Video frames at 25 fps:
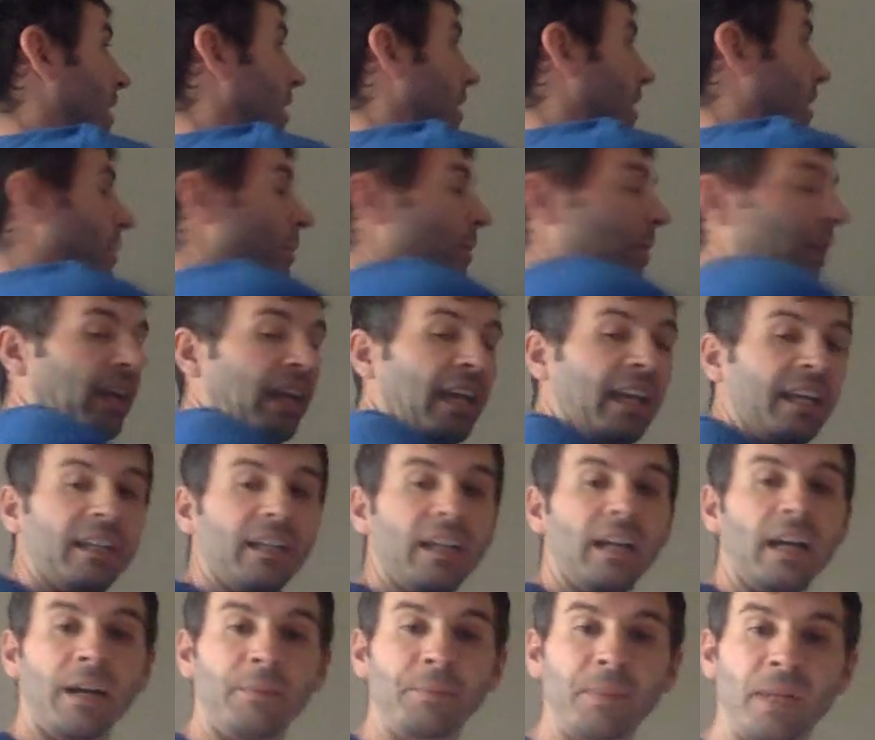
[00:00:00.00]
Number
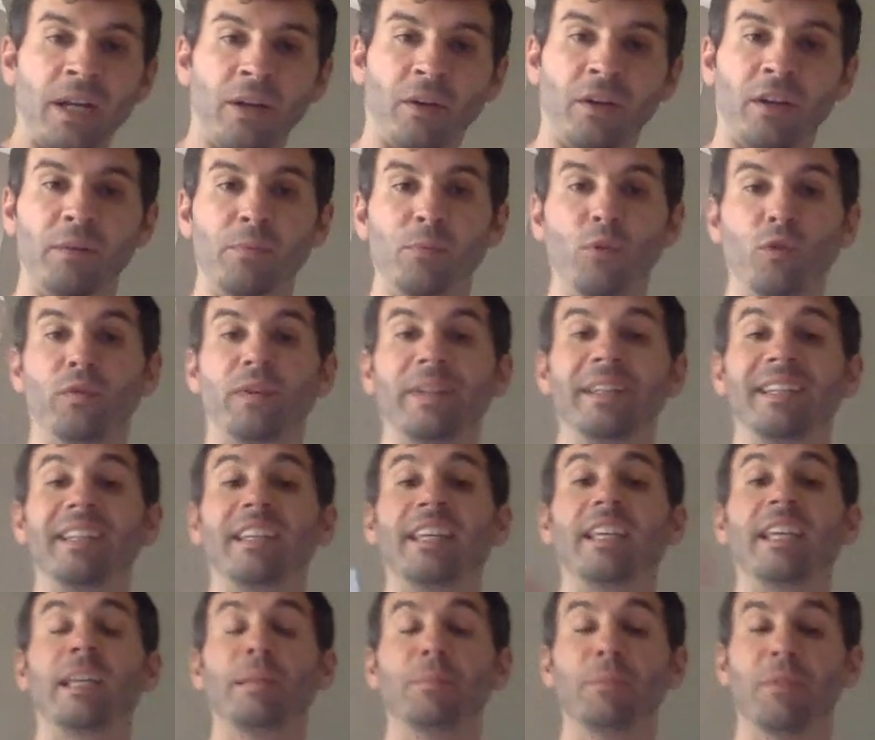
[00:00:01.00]
8, I'm now going to move into
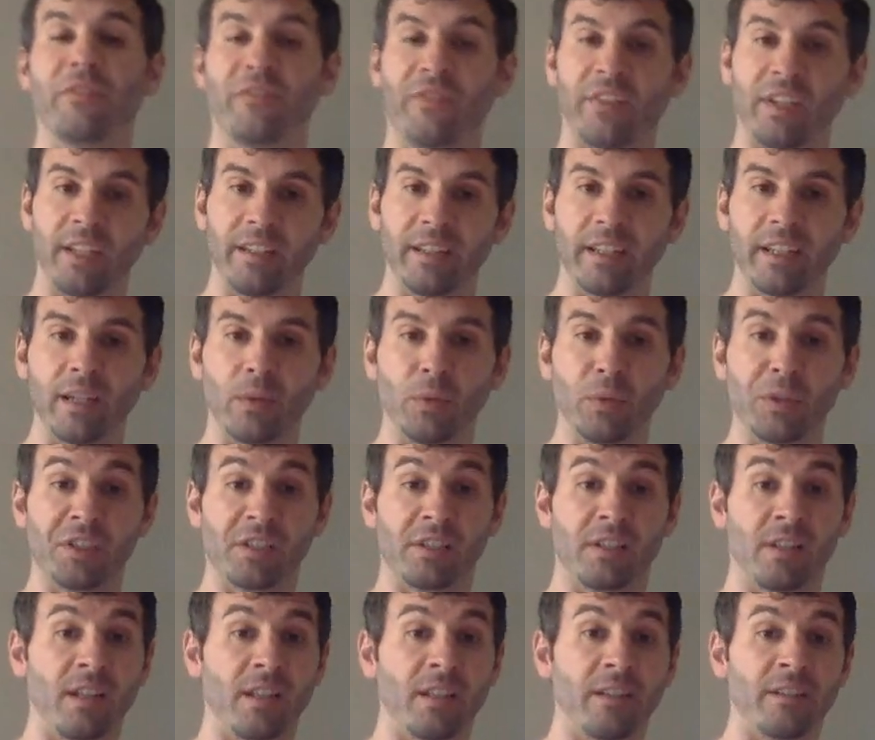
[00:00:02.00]
hemophilia, which
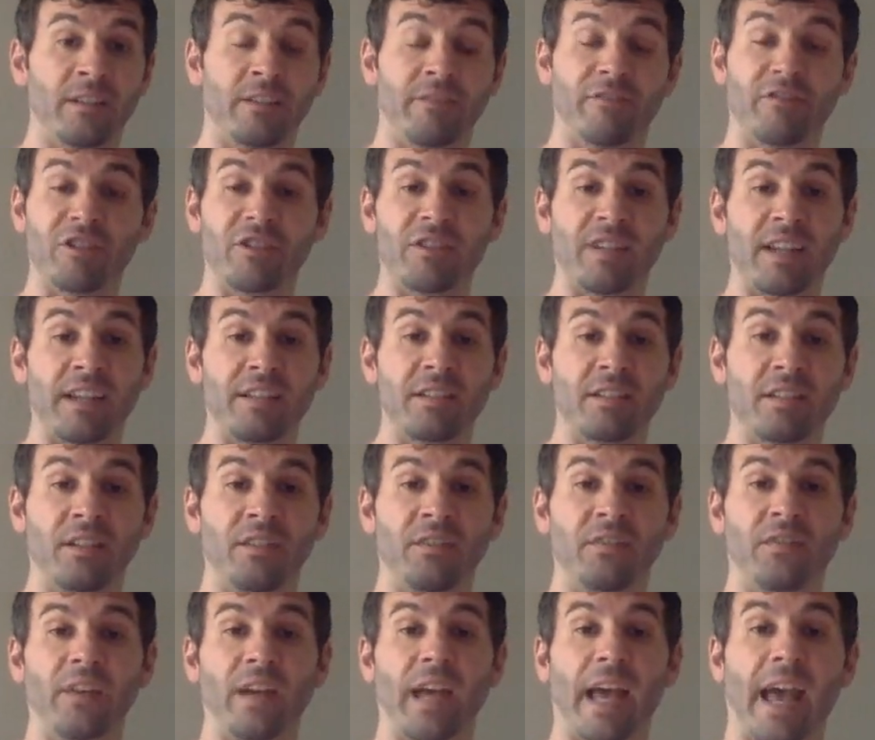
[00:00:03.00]
is another
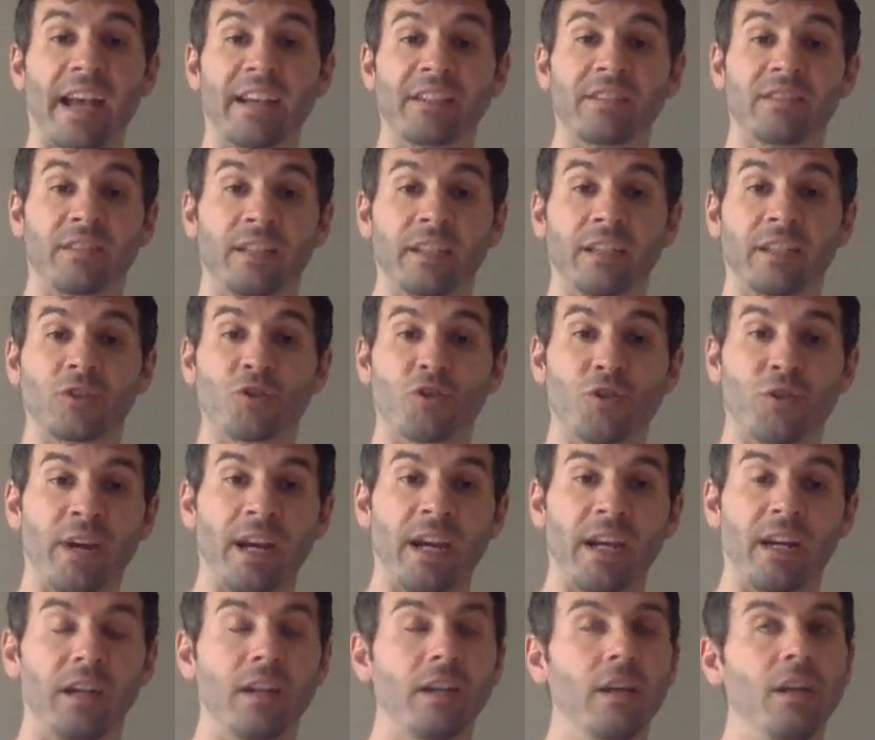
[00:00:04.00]
recessive X-linked
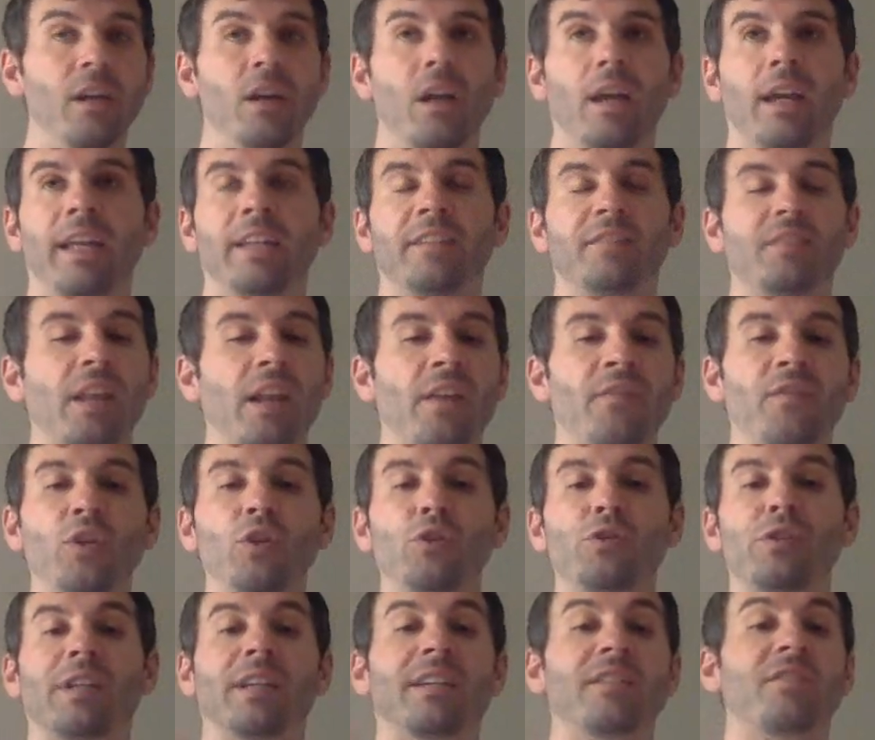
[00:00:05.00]
trait. Instead of
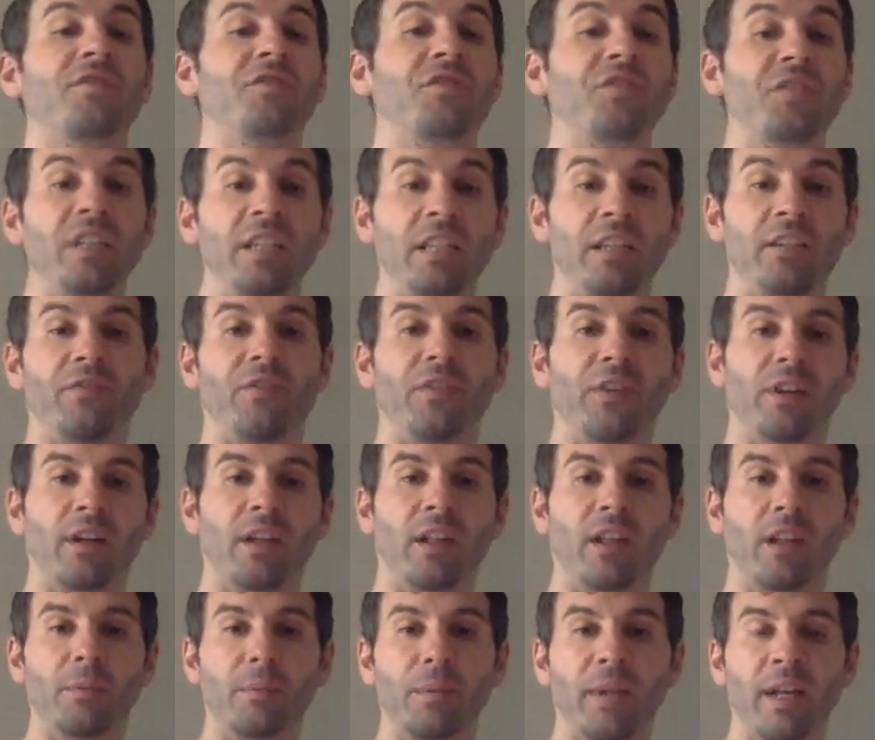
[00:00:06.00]
using a C for
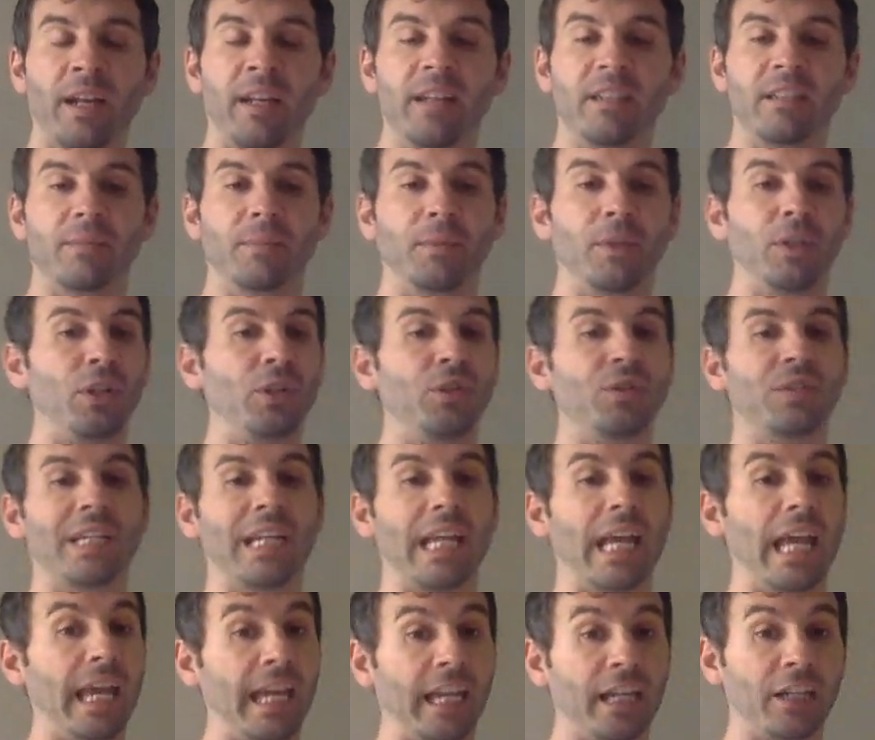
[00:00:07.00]
colorblindness, I'm going to use
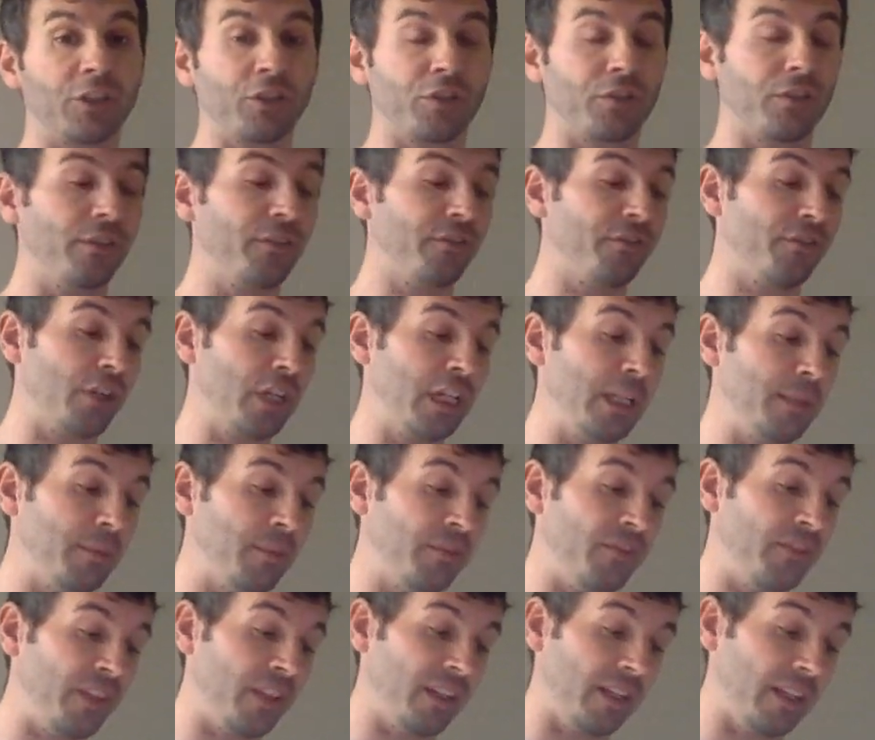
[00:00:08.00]
an H for
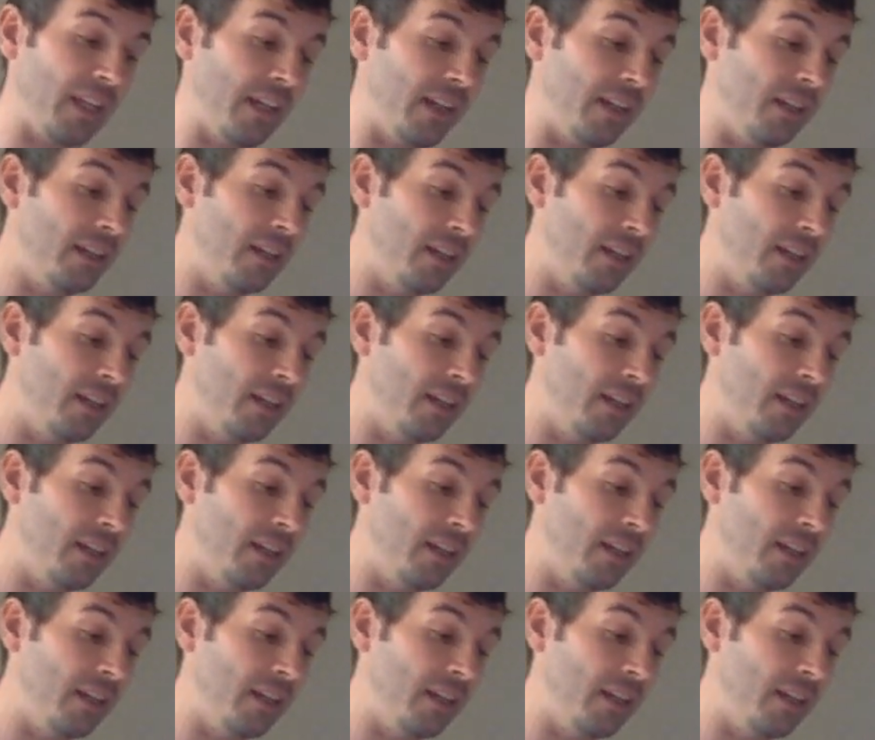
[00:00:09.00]
hemophilia.